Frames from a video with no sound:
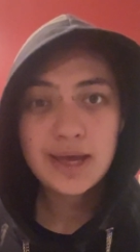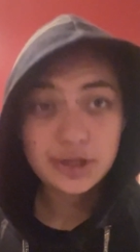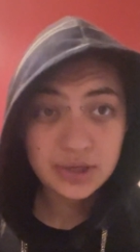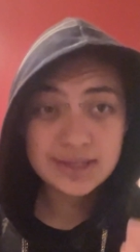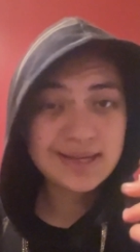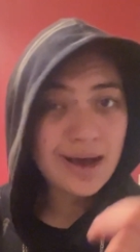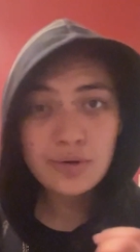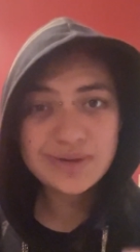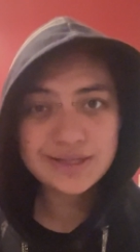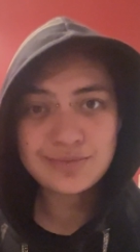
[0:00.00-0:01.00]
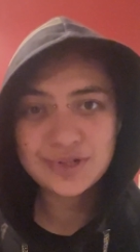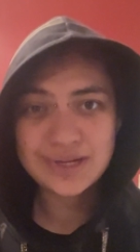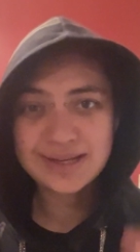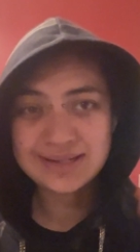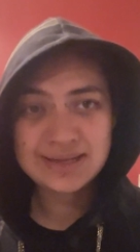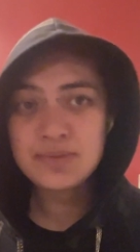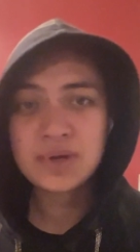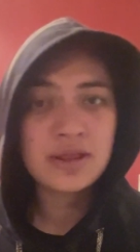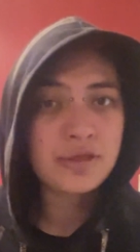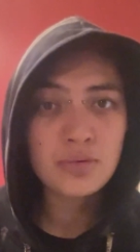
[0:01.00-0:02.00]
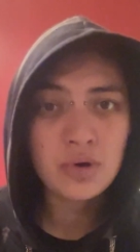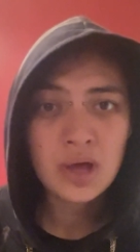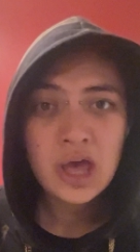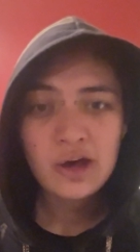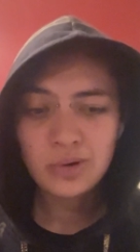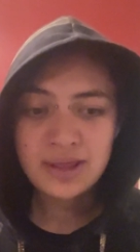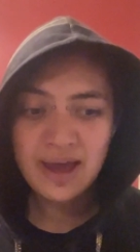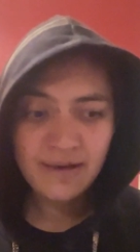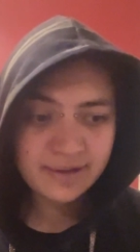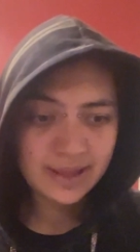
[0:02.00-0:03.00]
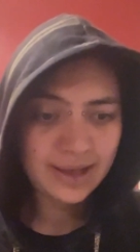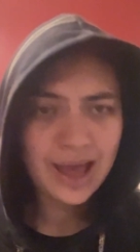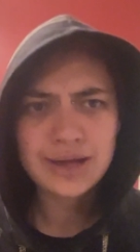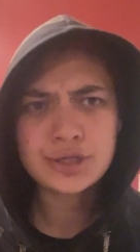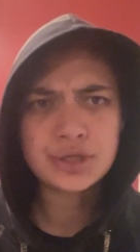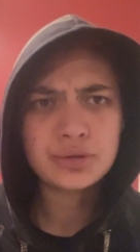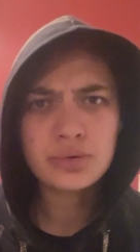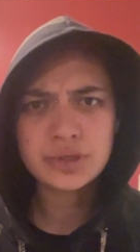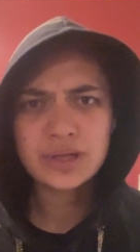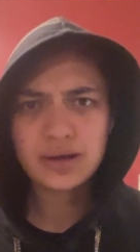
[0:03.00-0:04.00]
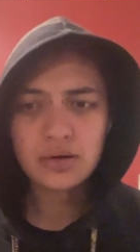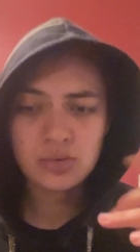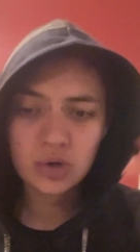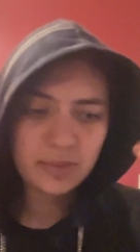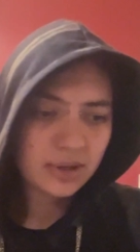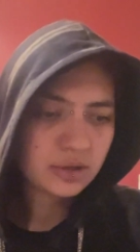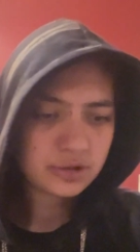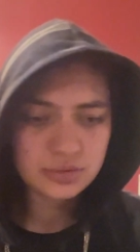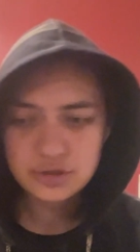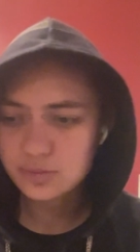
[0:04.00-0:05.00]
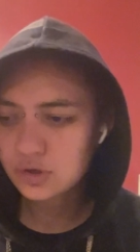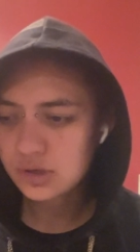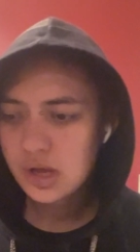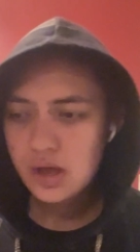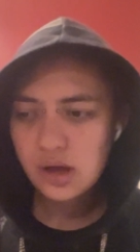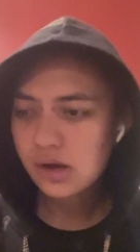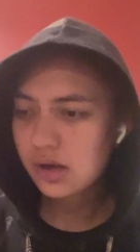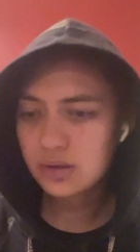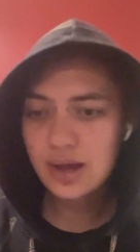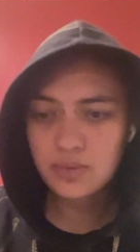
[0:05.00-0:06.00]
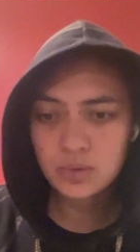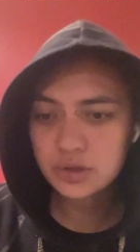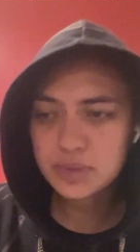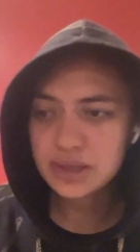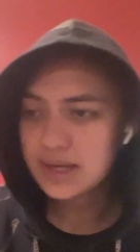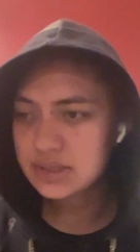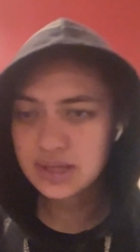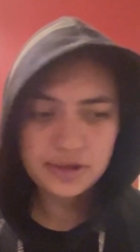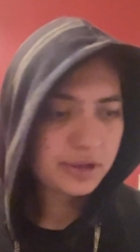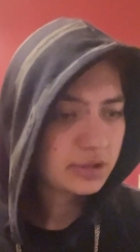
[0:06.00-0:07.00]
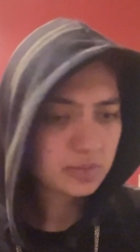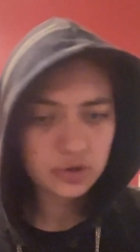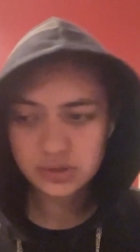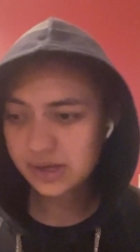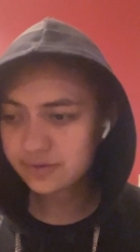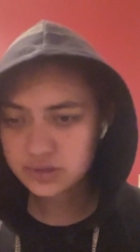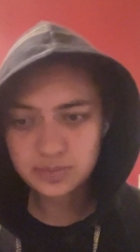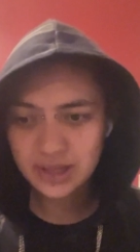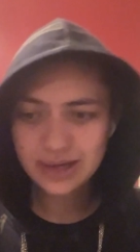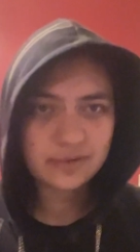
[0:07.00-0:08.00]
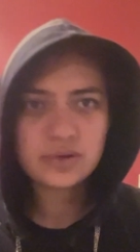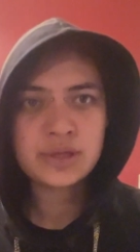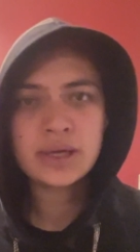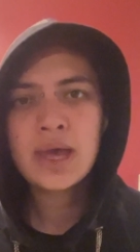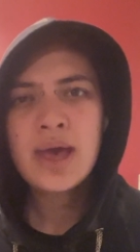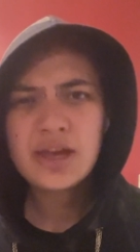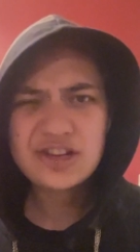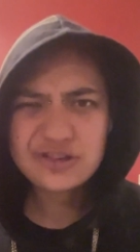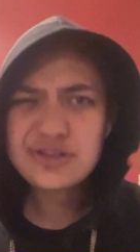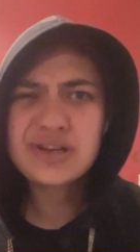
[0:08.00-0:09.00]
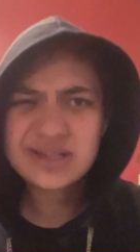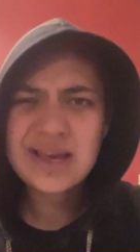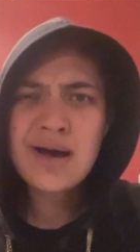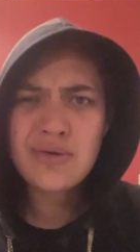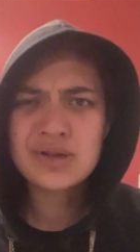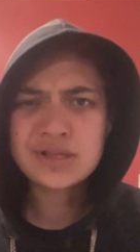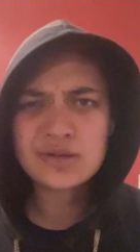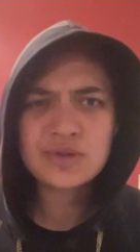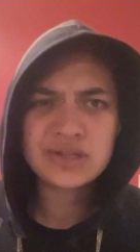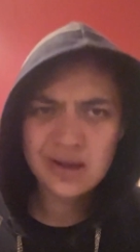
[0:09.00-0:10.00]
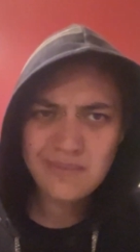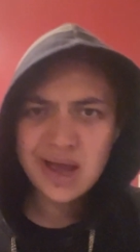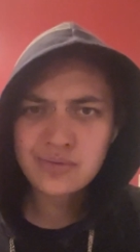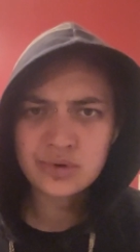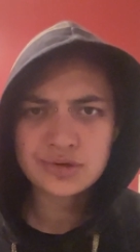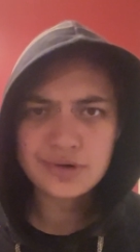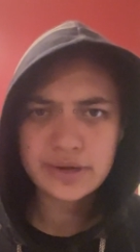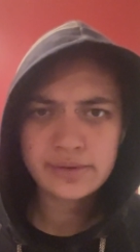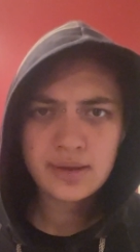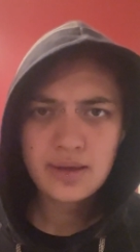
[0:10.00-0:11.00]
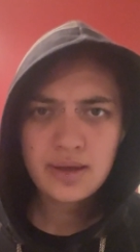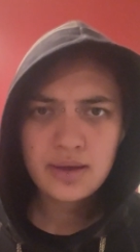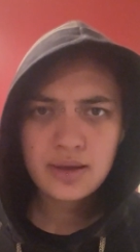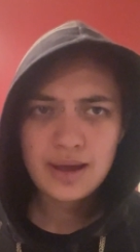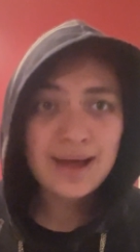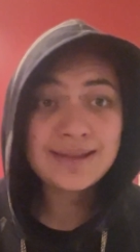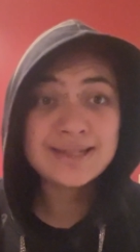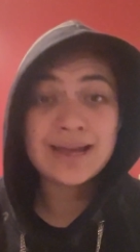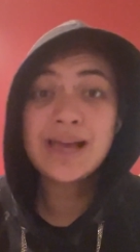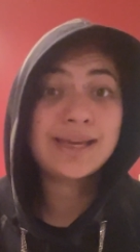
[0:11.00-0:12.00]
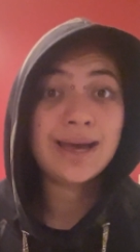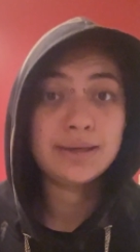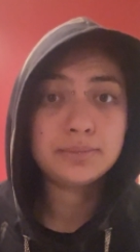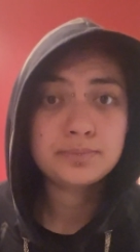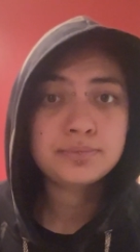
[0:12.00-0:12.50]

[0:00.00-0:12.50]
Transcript: You can tell when someone's like deep in thought, when they're having like anxious thoughts, like, oh, what am I going to do tomorrow? Oh, I'm going to be late to that thing tomorrow, that I have to plan everything. You know, you can tell when someone's like mind wandering. At least I can.